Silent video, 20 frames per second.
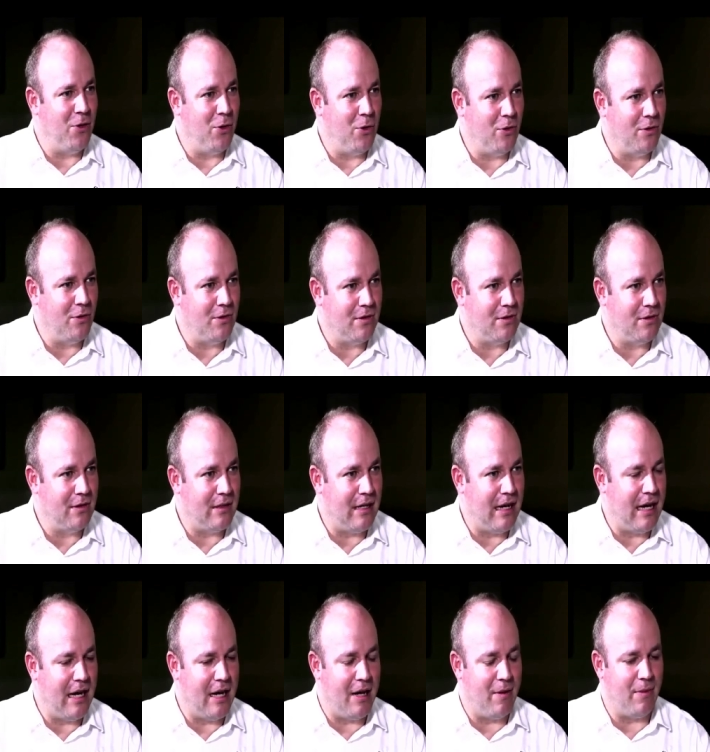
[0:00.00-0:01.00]
no,
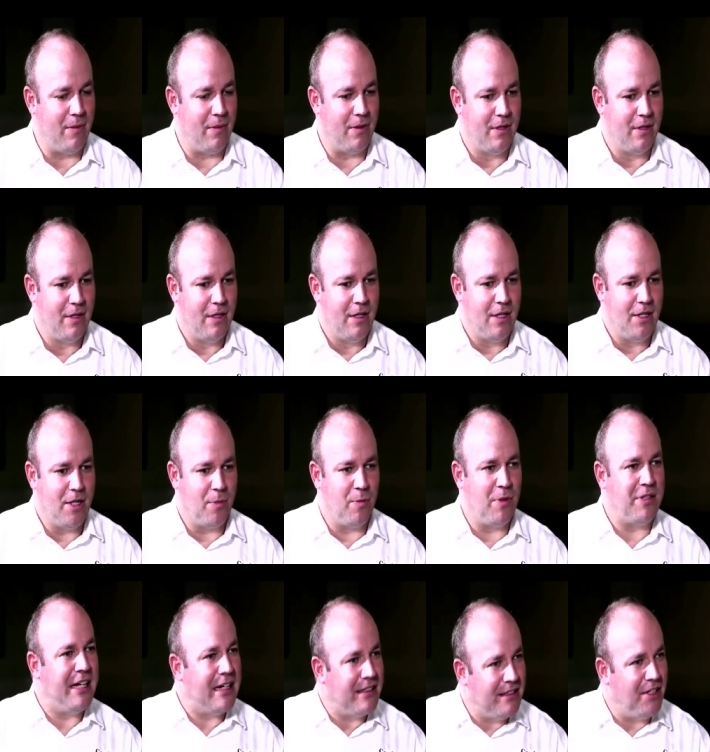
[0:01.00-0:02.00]
you're
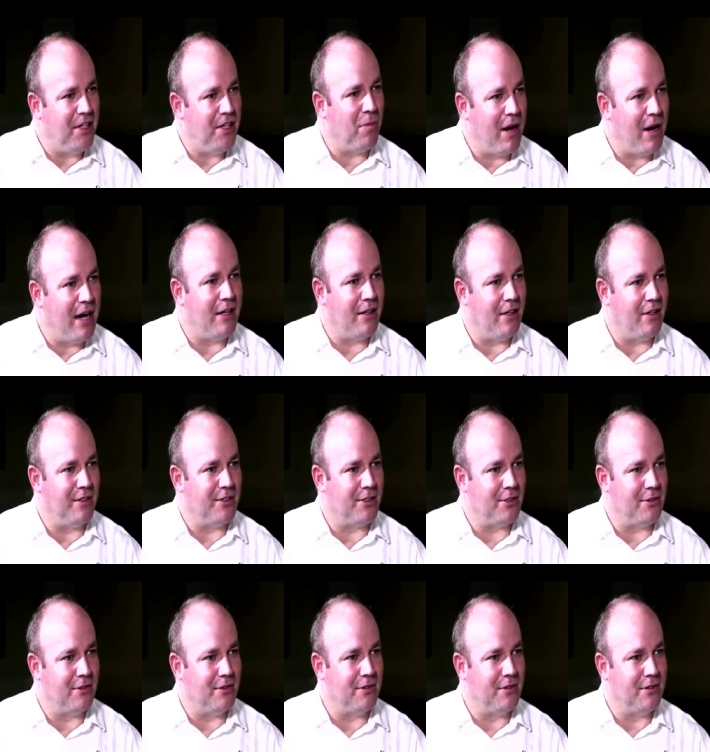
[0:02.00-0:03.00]
protecting your brand also.